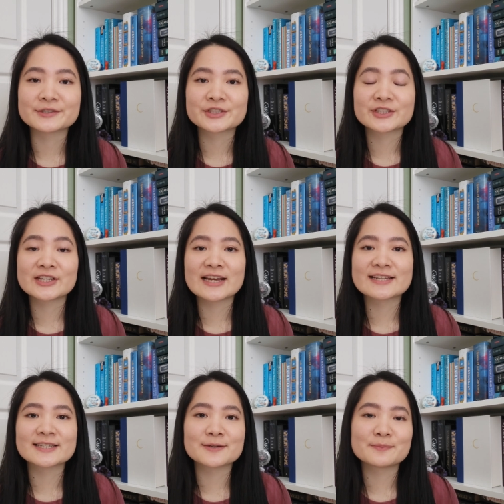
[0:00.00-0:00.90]
She
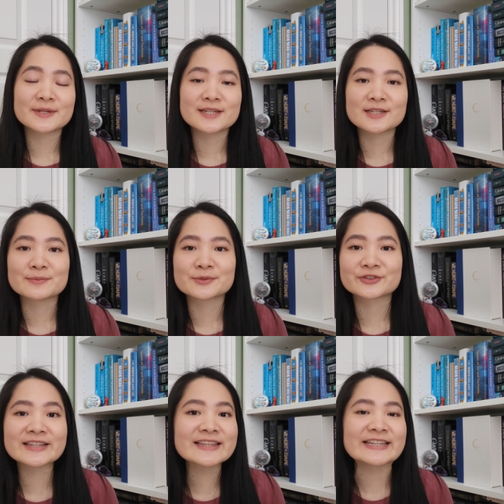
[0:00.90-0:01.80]
ends up in
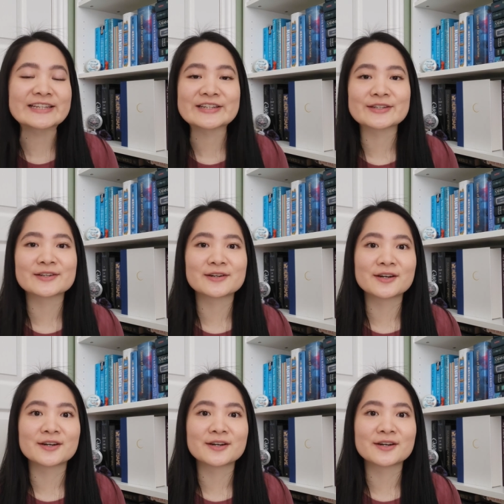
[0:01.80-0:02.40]
Prythian